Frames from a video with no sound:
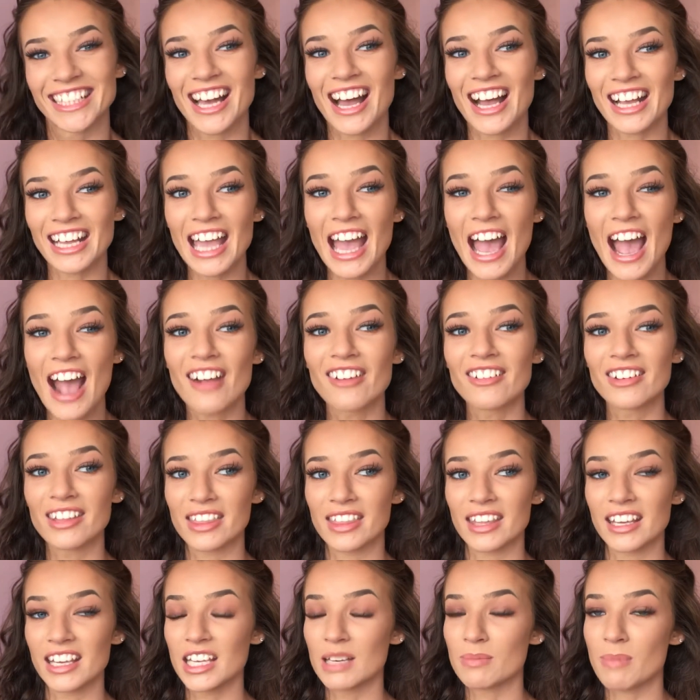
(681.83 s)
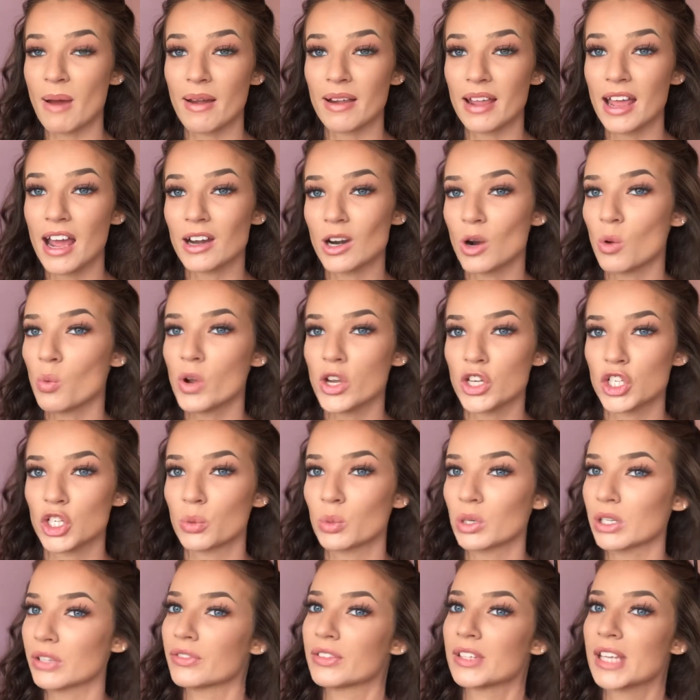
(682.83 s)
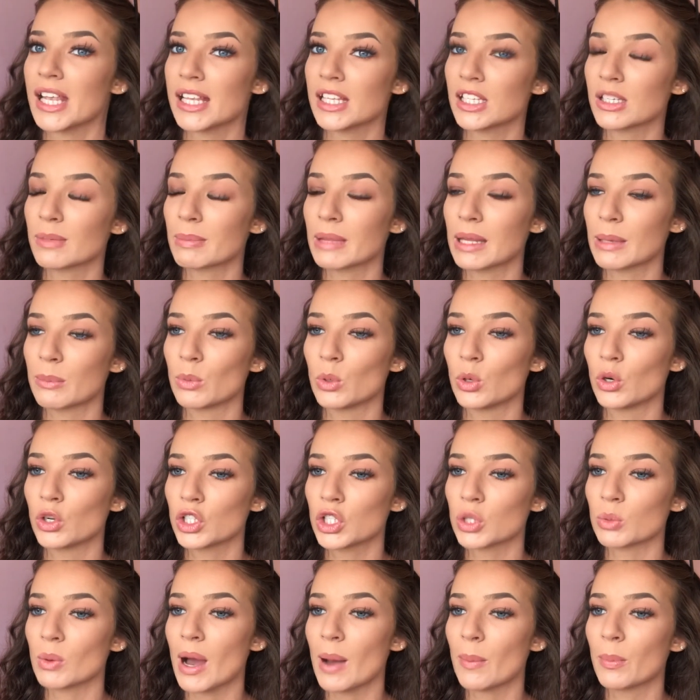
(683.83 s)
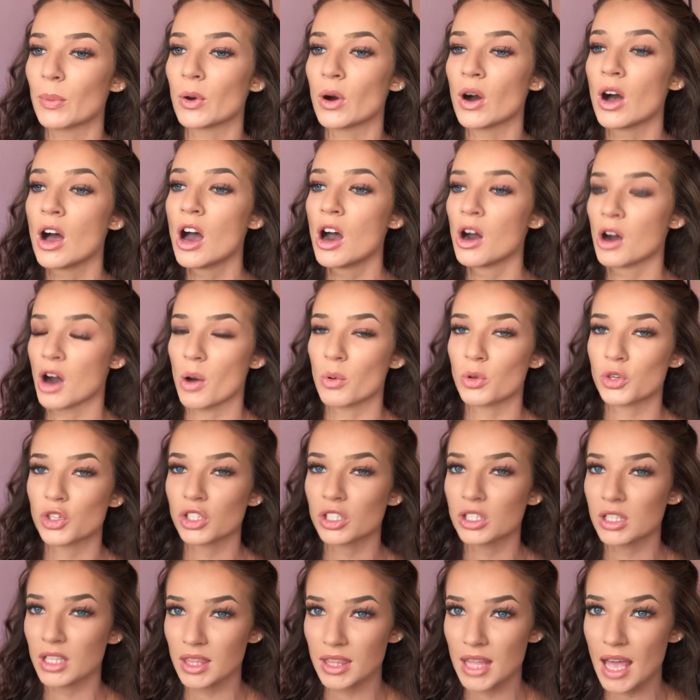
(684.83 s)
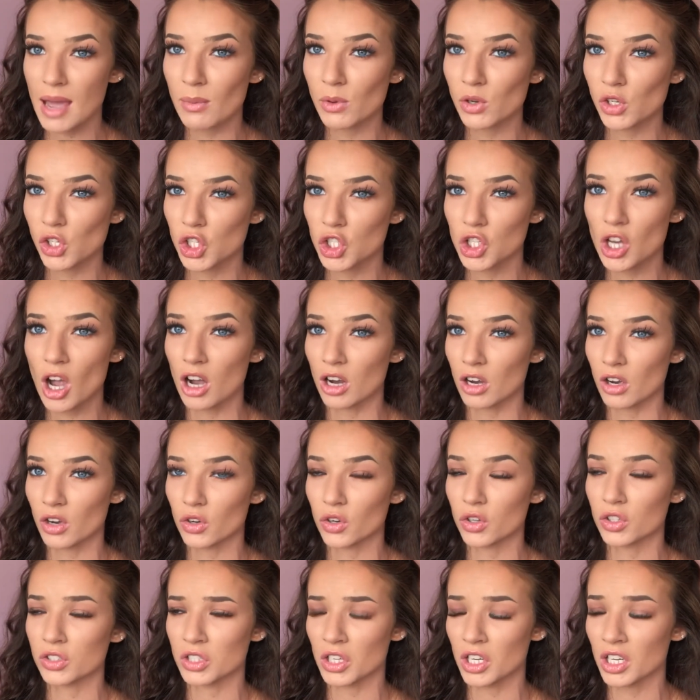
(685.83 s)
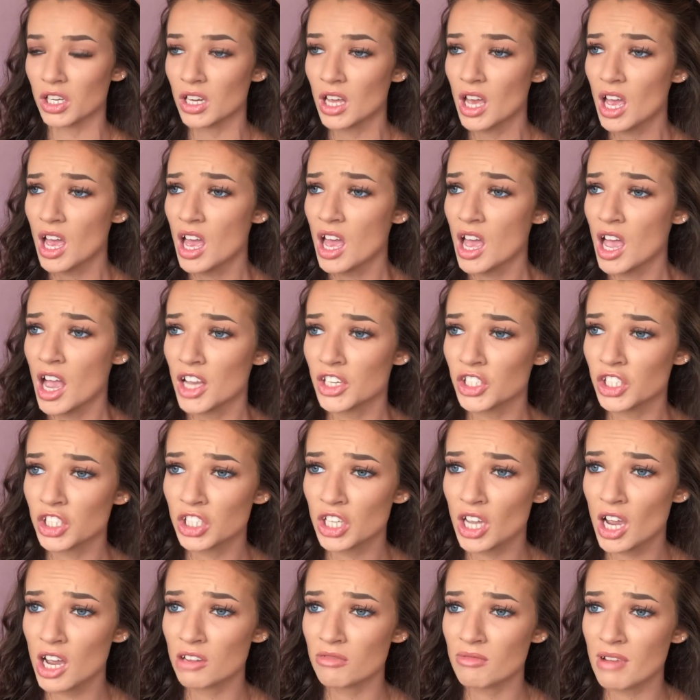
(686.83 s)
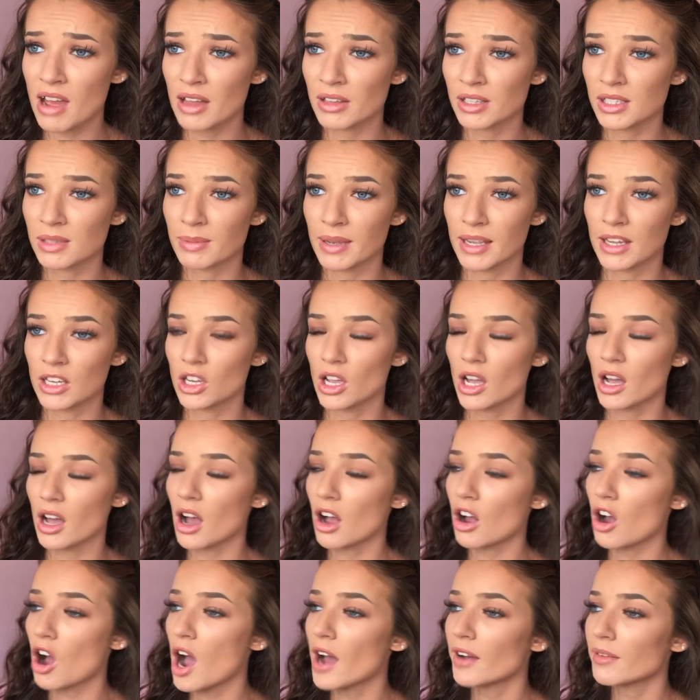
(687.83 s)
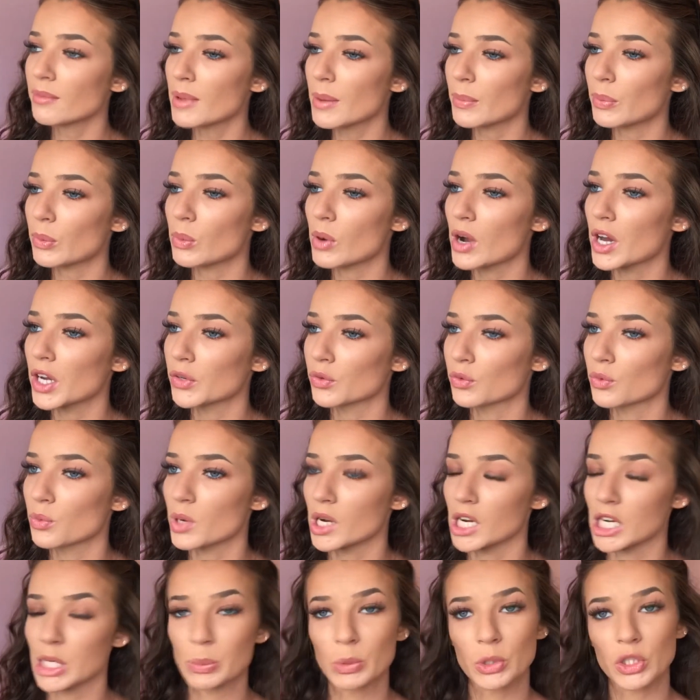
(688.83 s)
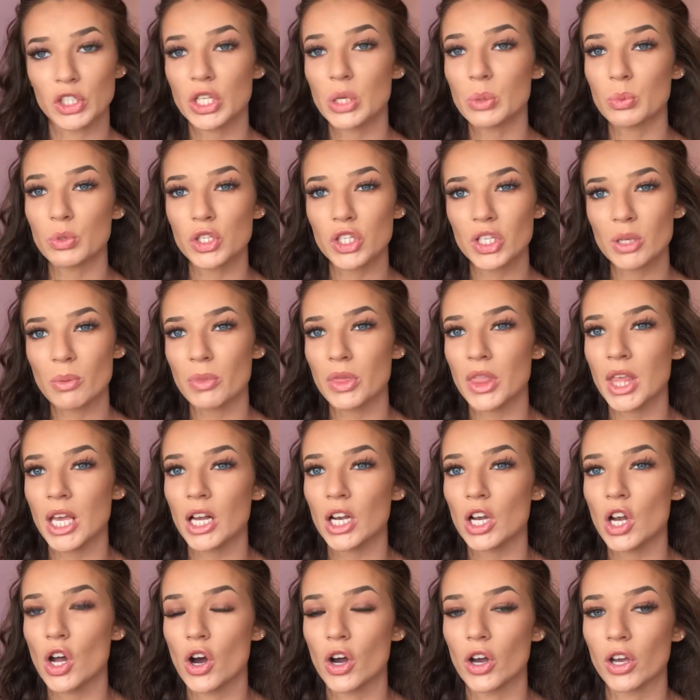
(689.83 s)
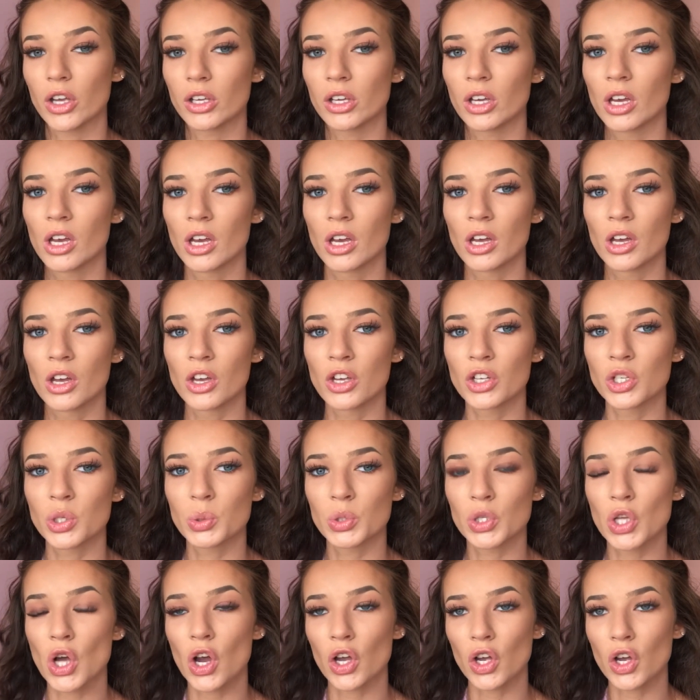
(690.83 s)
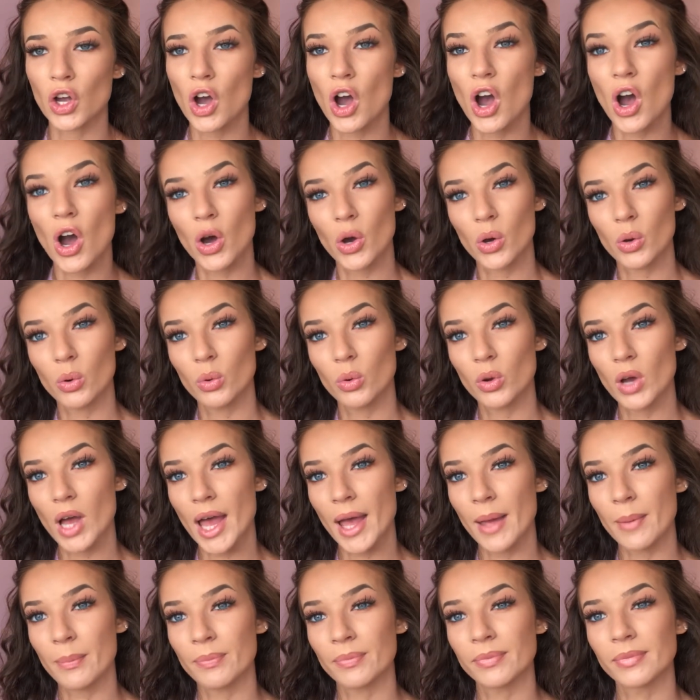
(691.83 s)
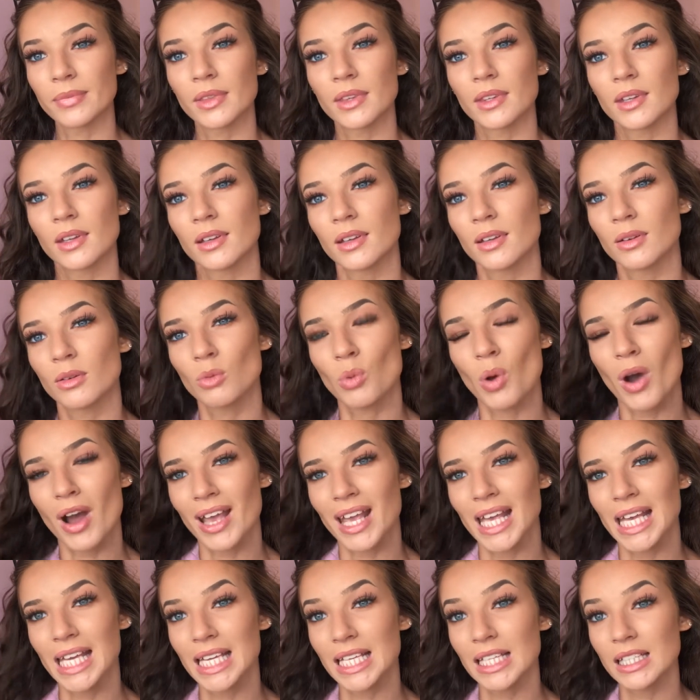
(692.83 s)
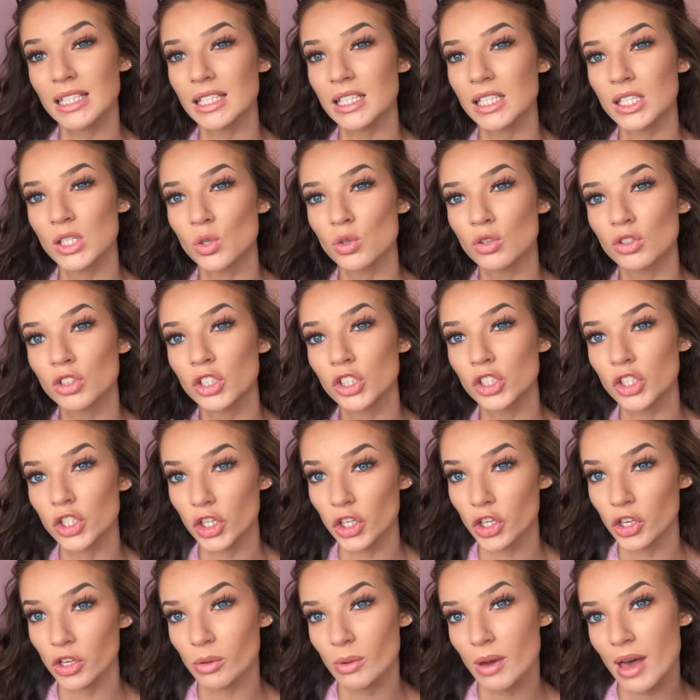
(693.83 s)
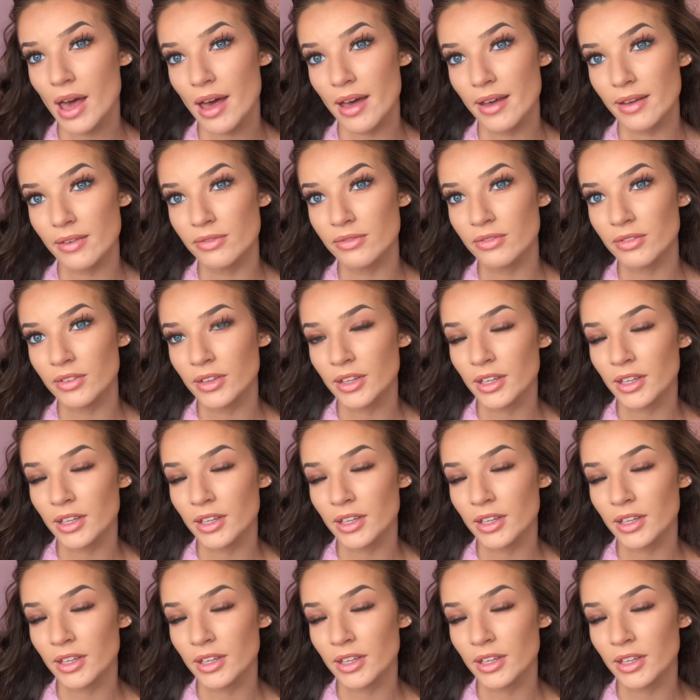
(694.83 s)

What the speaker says: I get angry thinking about it, and I wish I would have said something more to her, but I was just in that much shock, I couldn't. And she turned around to me, I can't remember word for word, but it was something like, she was like, oh, what eating disorder do you have?